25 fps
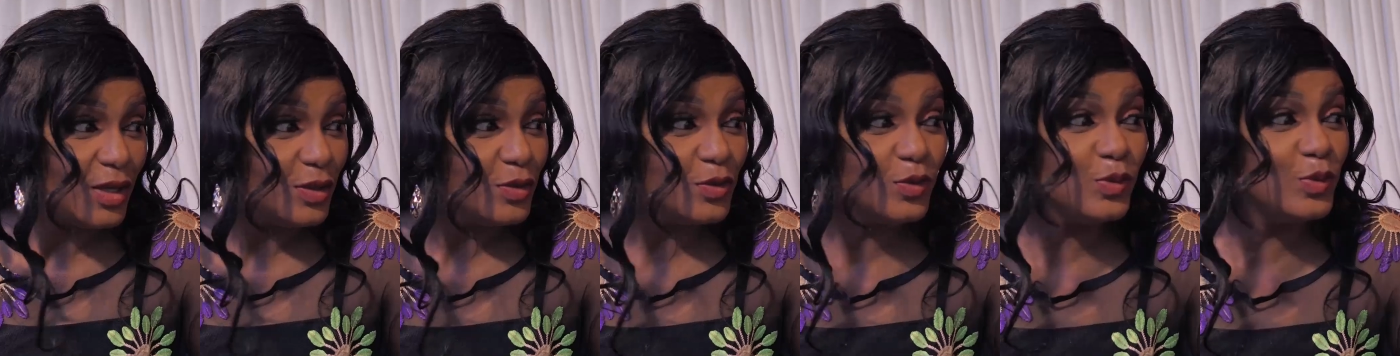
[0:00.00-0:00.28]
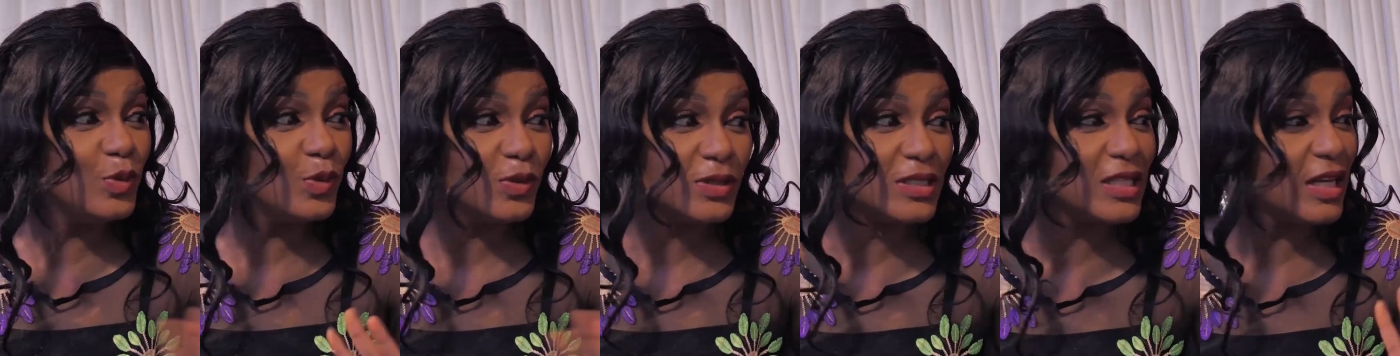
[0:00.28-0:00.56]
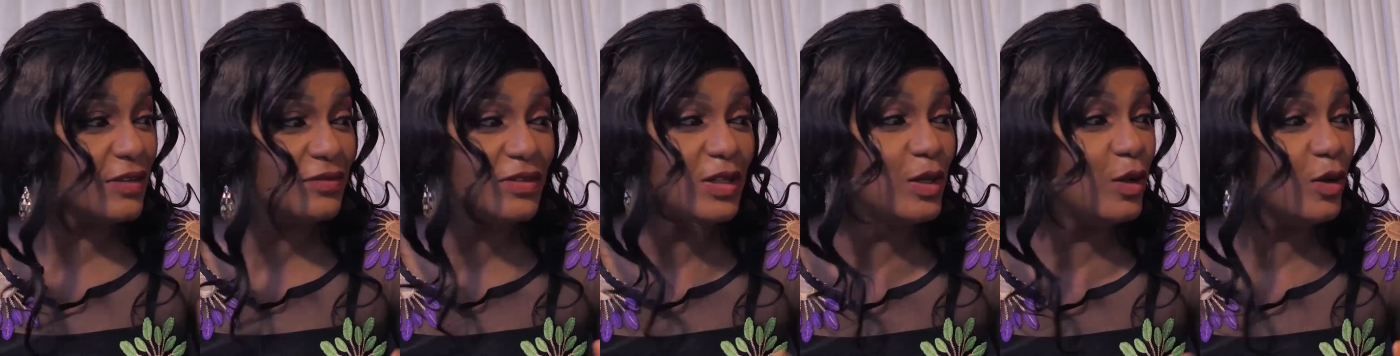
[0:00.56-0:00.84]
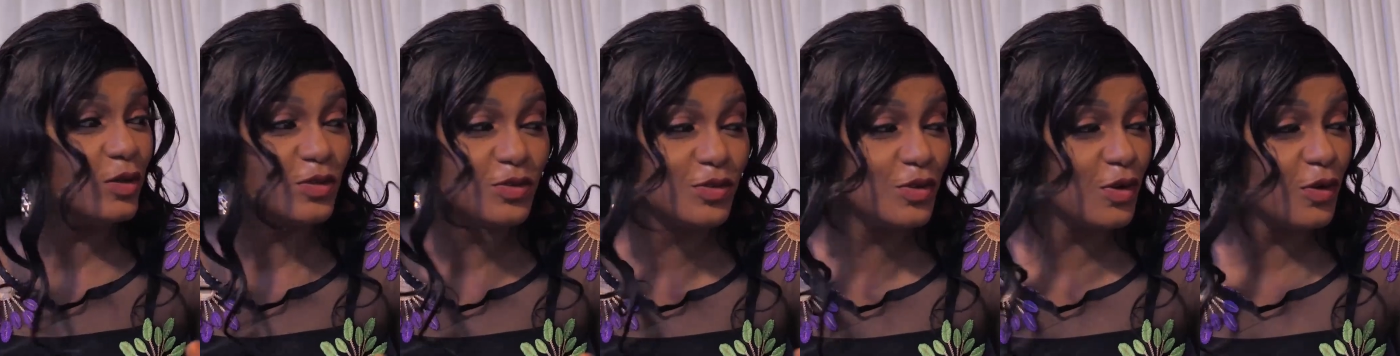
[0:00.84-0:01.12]
You don't have the
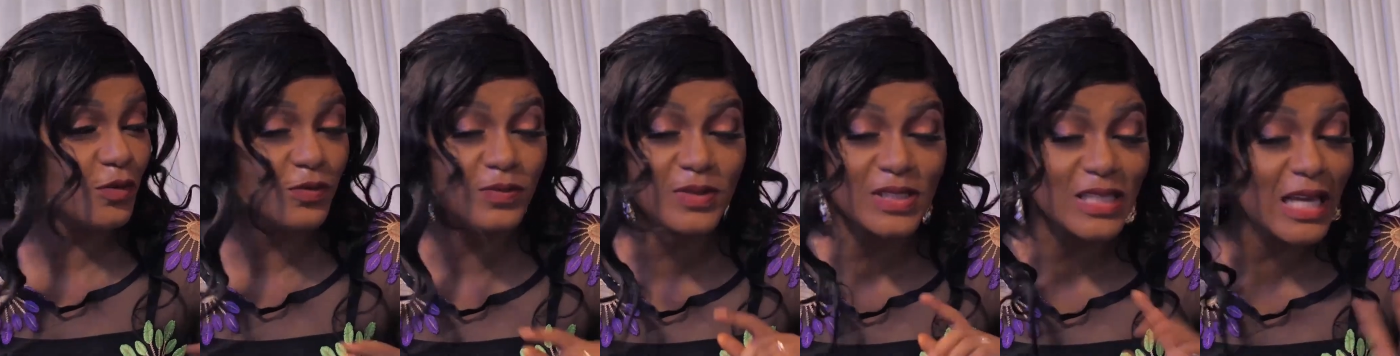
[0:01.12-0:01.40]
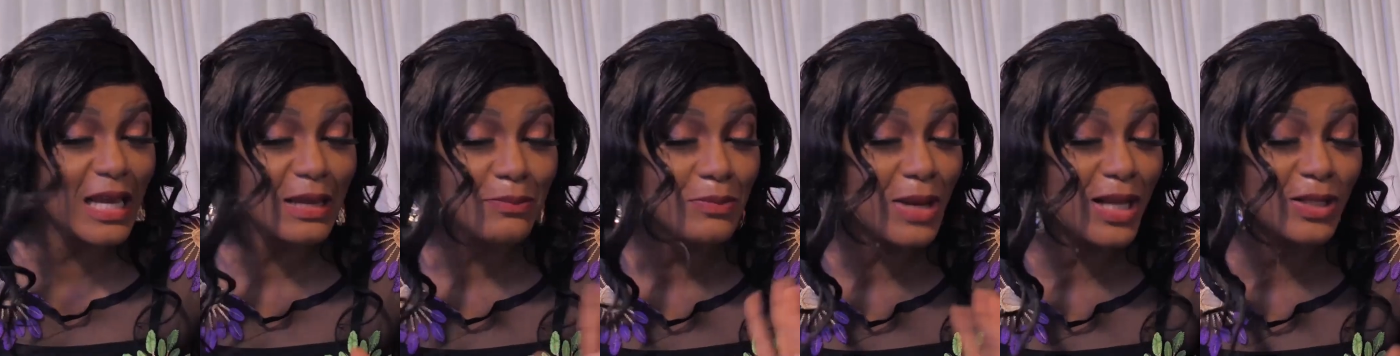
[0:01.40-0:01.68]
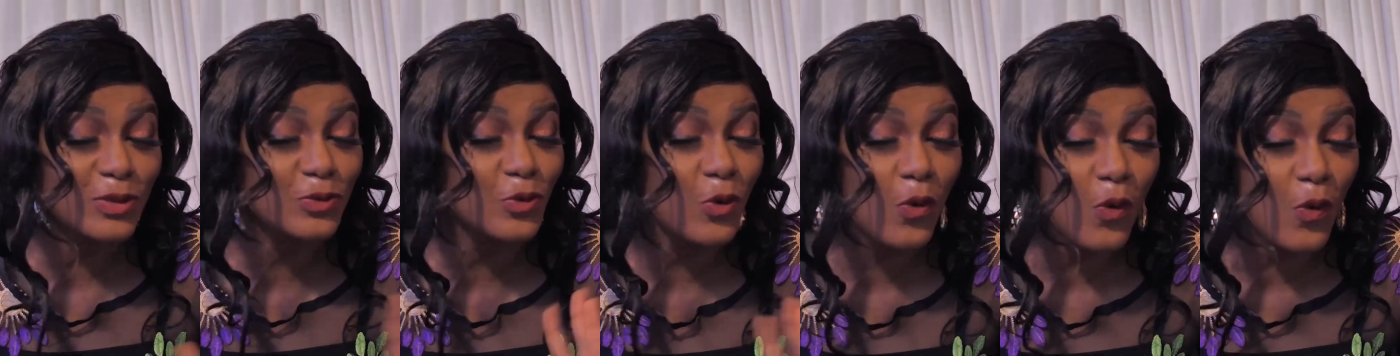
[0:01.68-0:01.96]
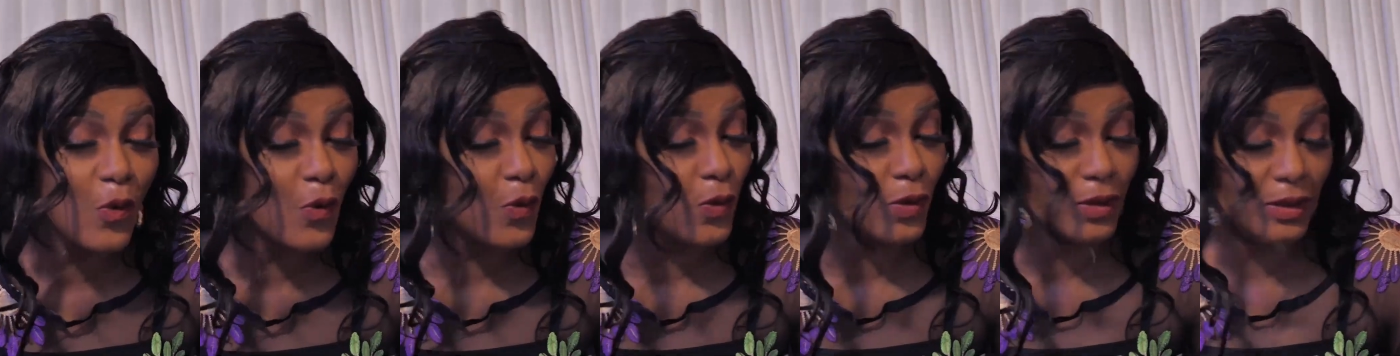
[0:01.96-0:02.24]
luxury of time at
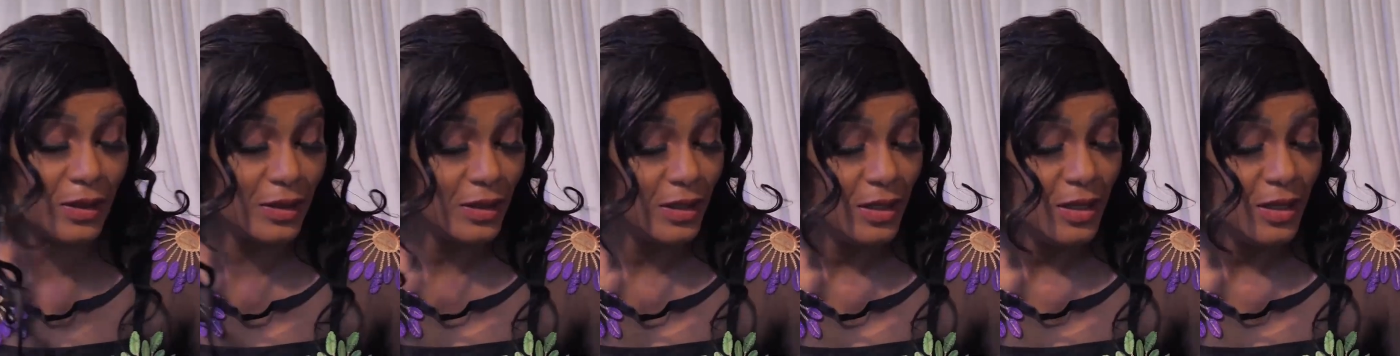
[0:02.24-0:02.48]
all.